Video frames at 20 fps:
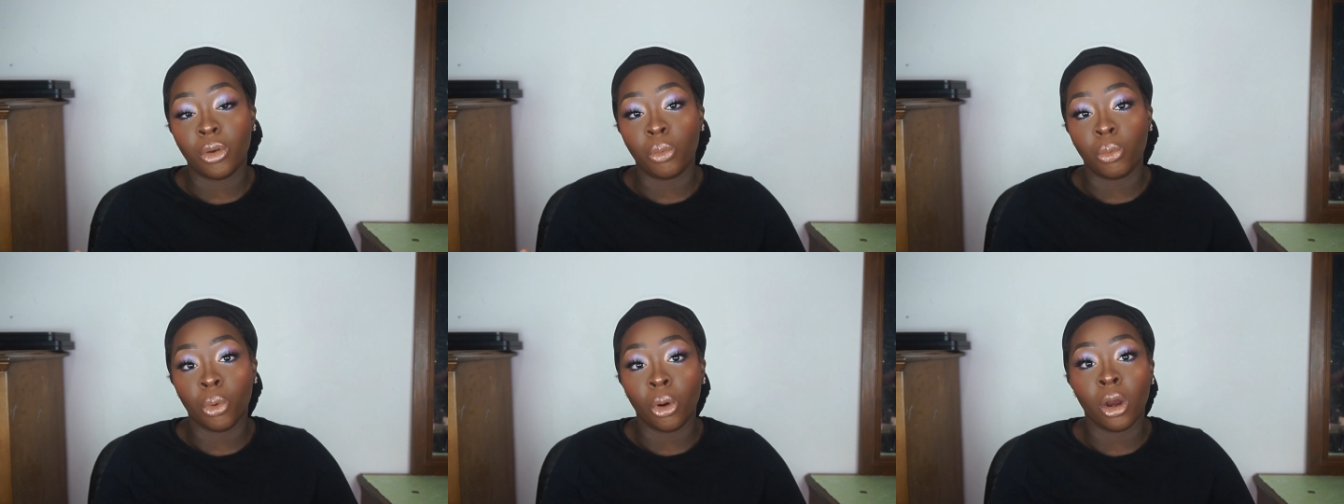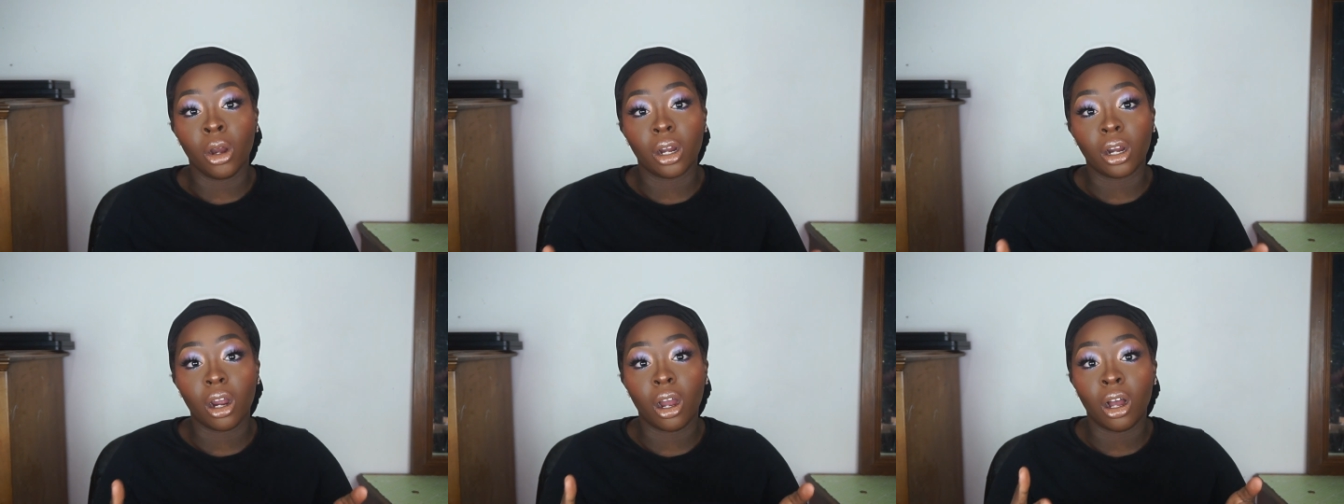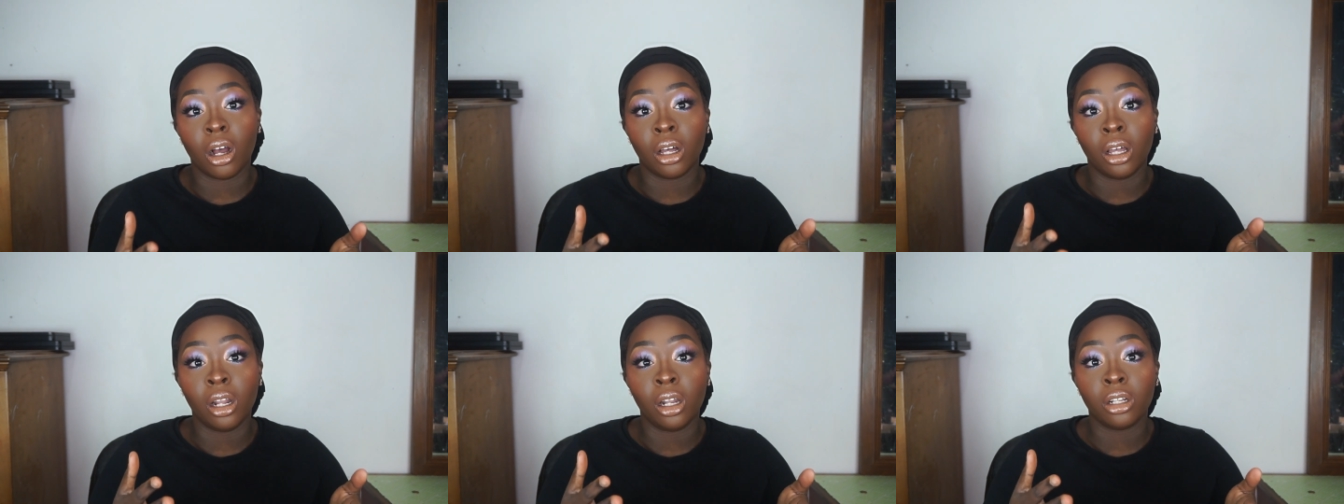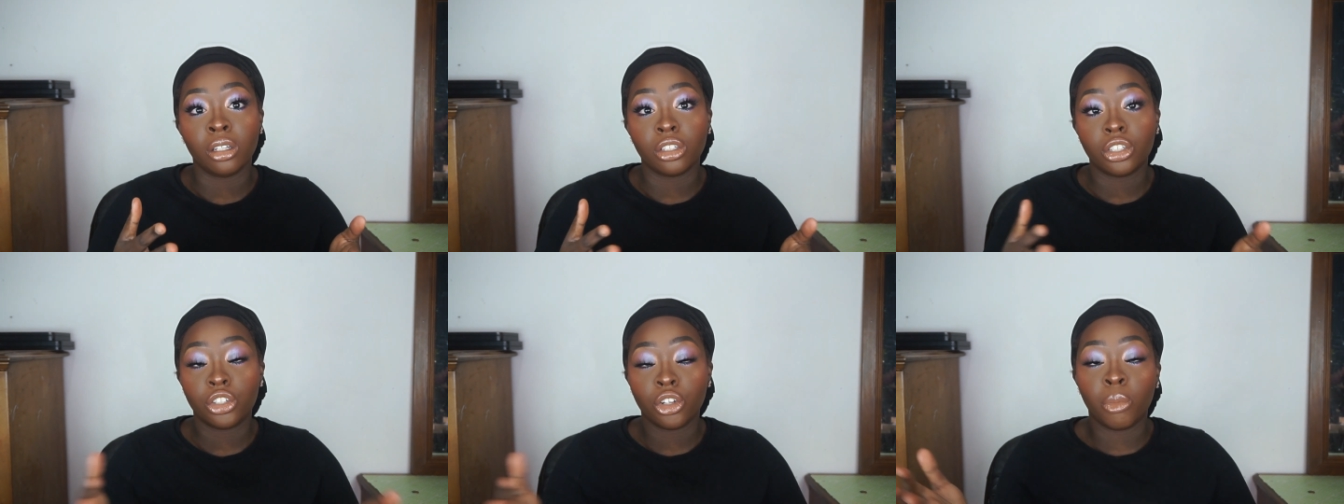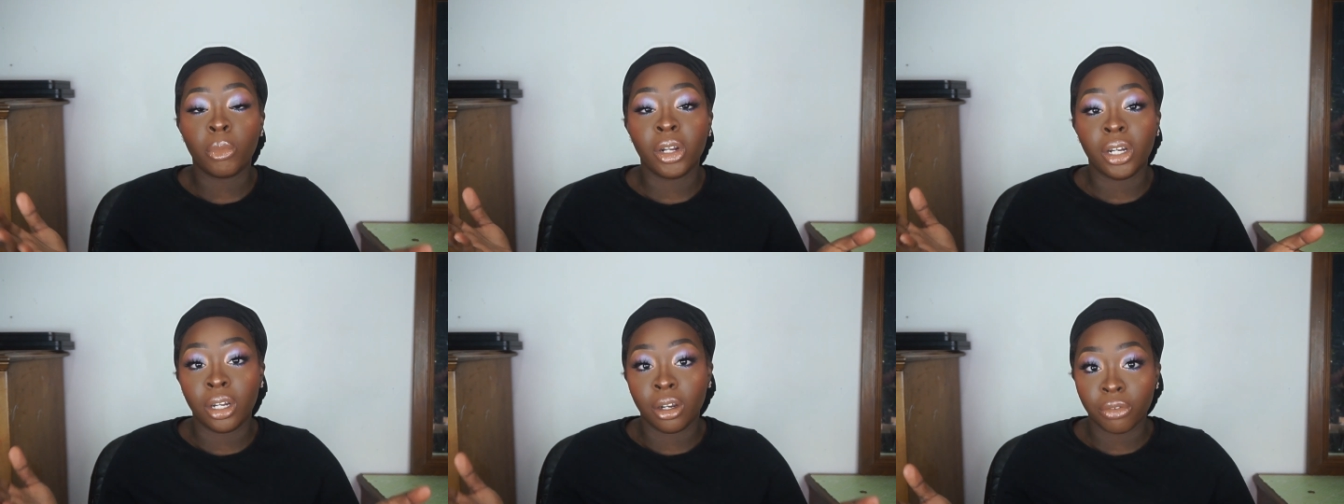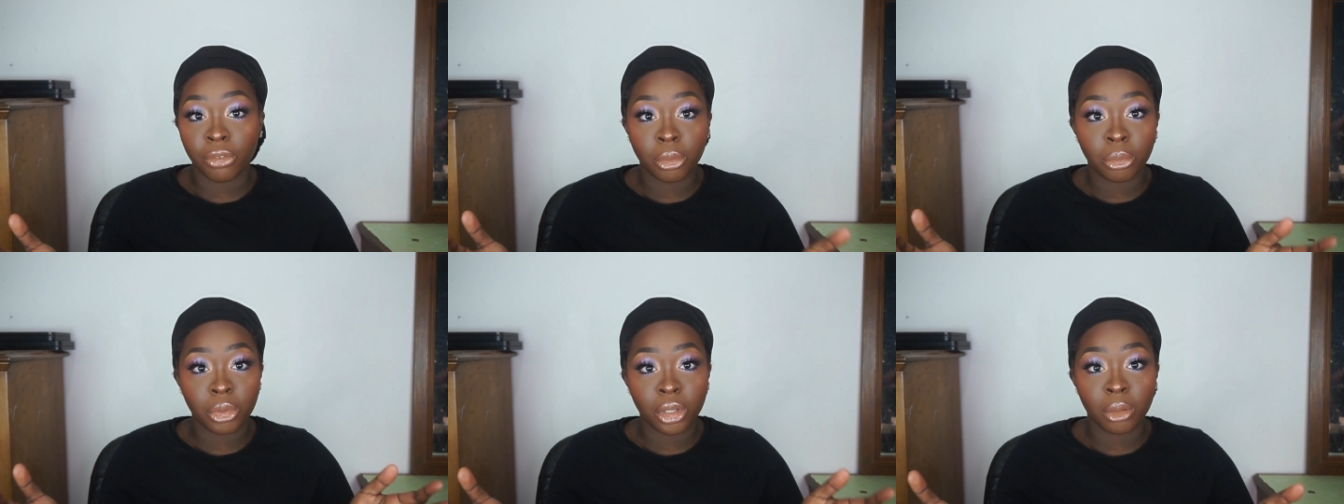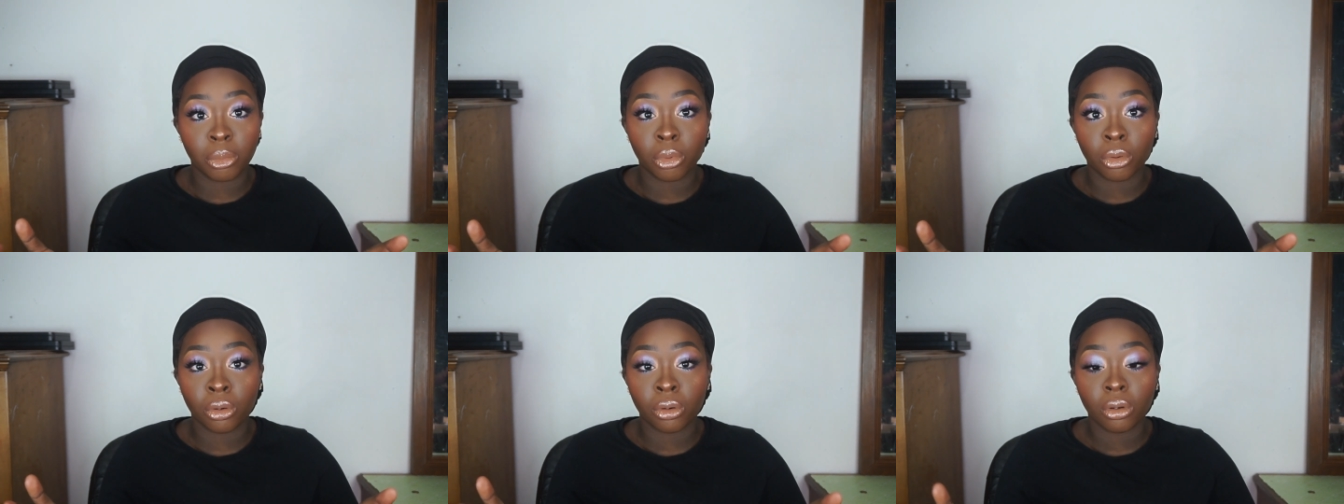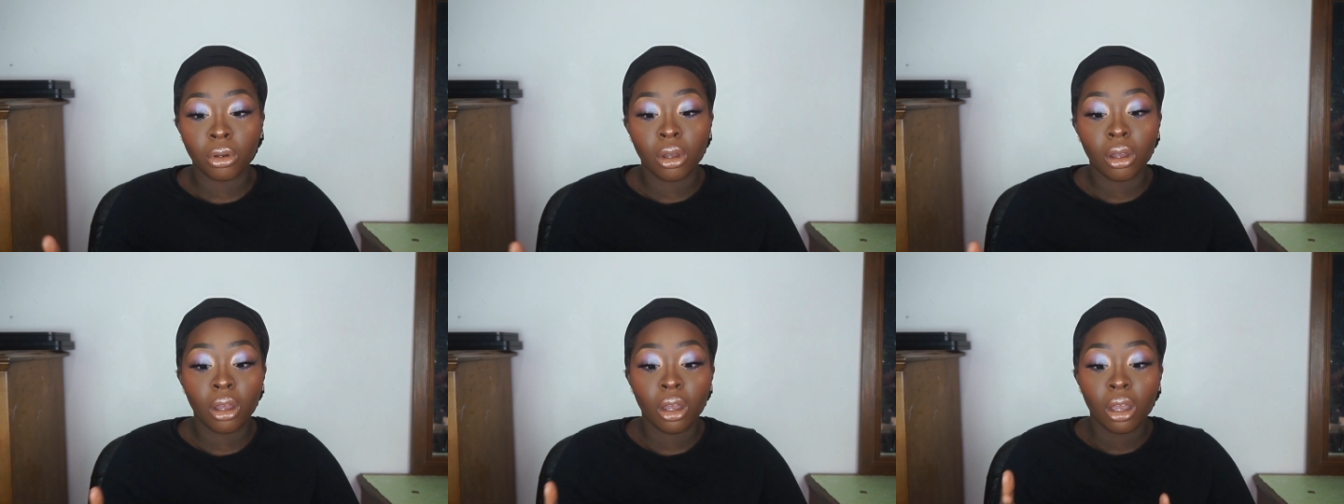it work on so many different people.